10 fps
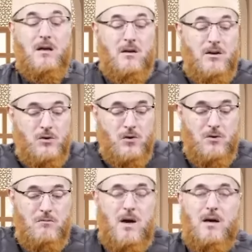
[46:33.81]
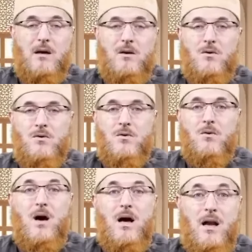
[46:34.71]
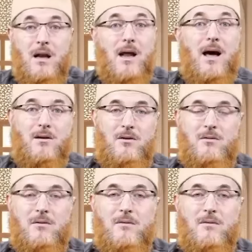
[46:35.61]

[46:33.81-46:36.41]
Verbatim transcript: This ummah can do a lot.